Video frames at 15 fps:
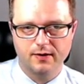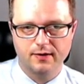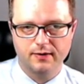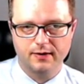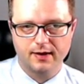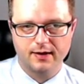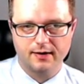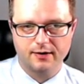
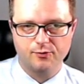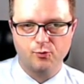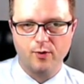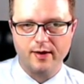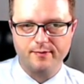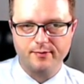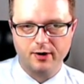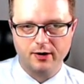Okay, a
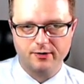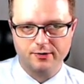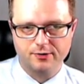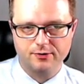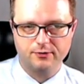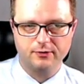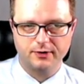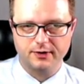web
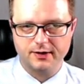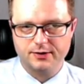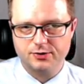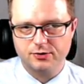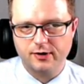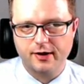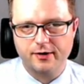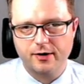article, an
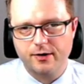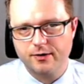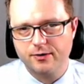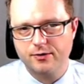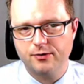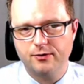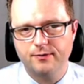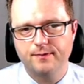internet
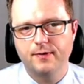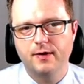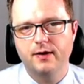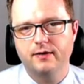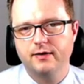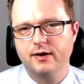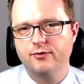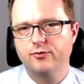article.
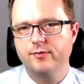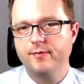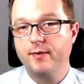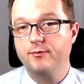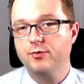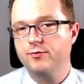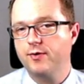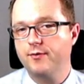Now
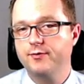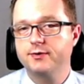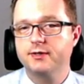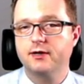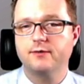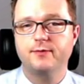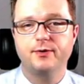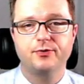remember what we
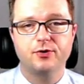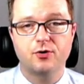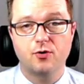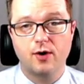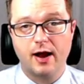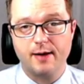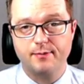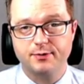said about the
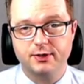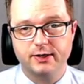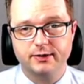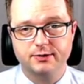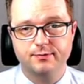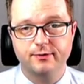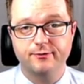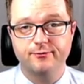CRAP
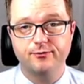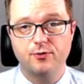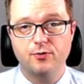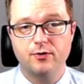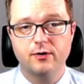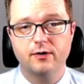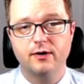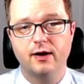test
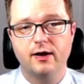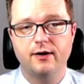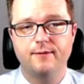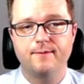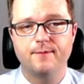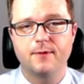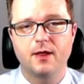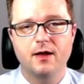before.
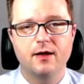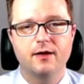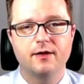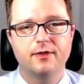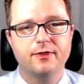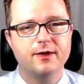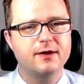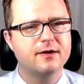
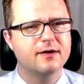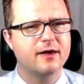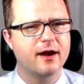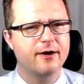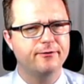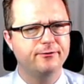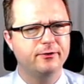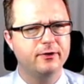Think
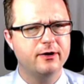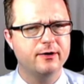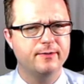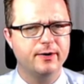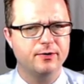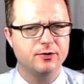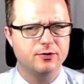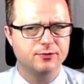carefully
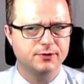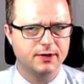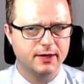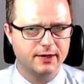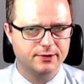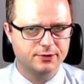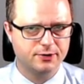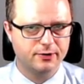about using
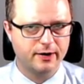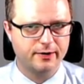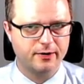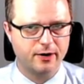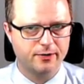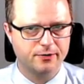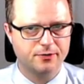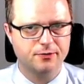internet
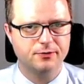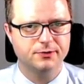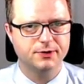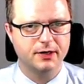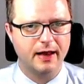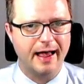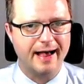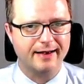articles
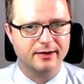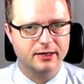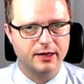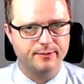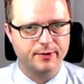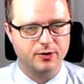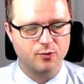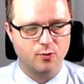in
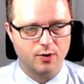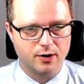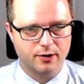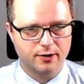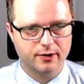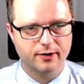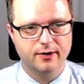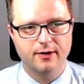academic
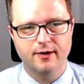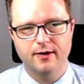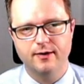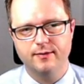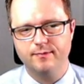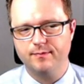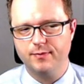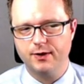work
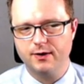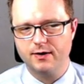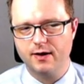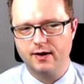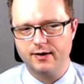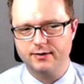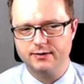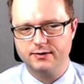
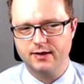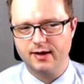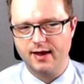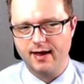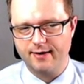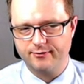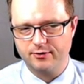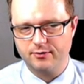because they
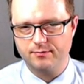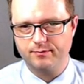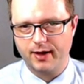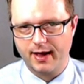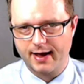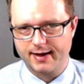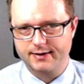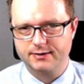haven't
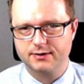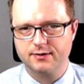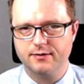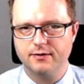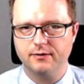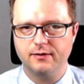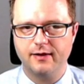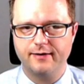passed
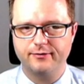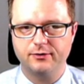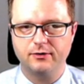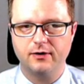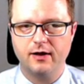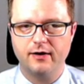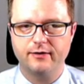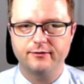the
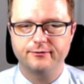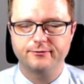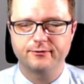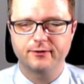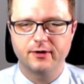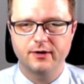level of